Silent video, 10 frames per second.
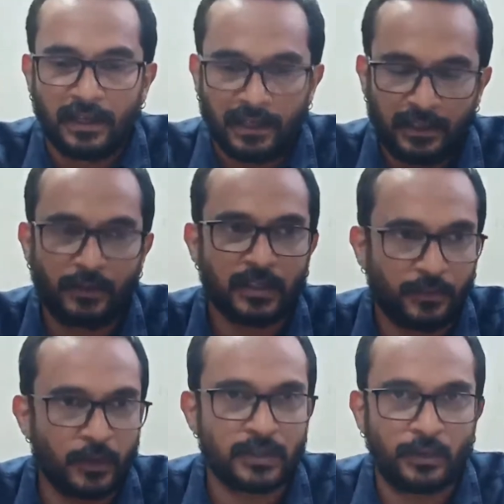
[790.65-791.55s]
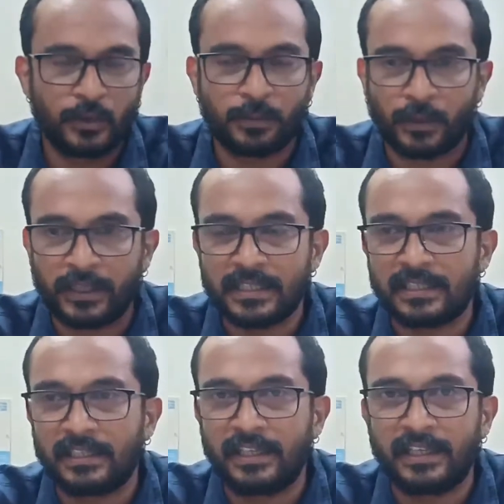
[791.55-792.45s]
And there was of course a huge protest
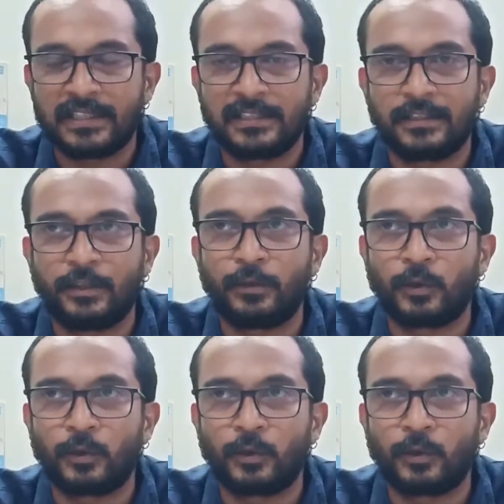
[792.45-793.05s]
that the AICCT